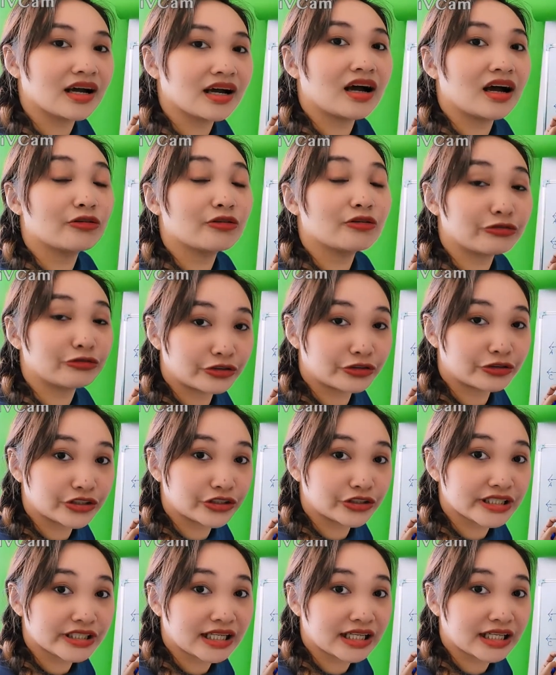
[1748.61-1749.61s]

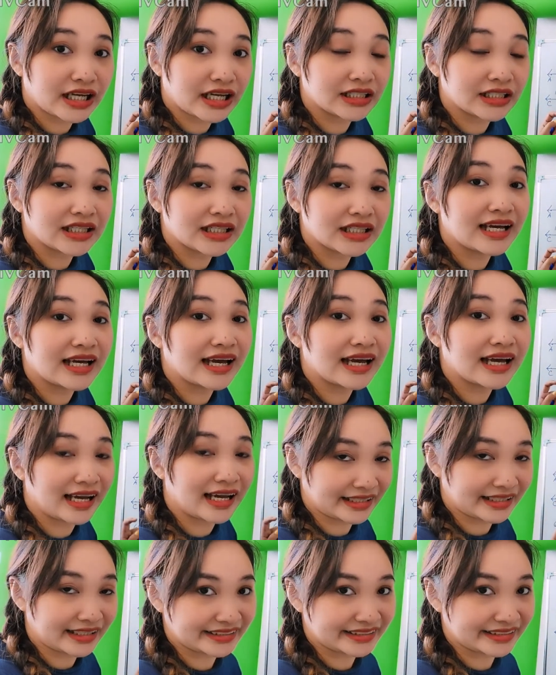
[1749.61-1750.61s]
Vertical
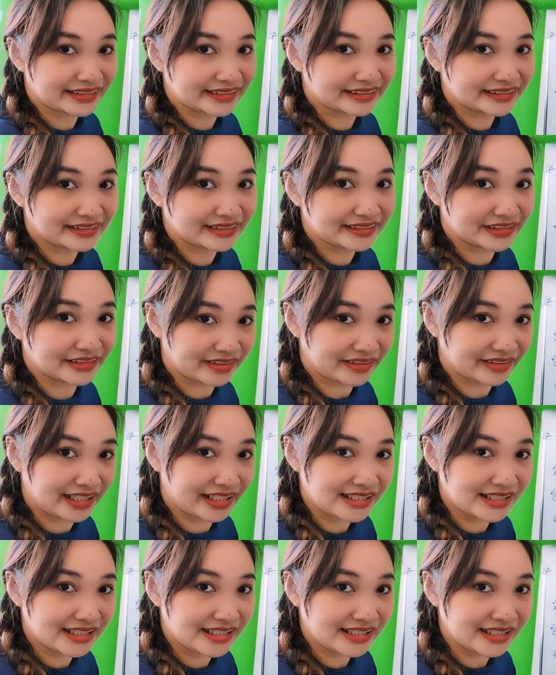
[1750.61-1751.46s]
angle, right?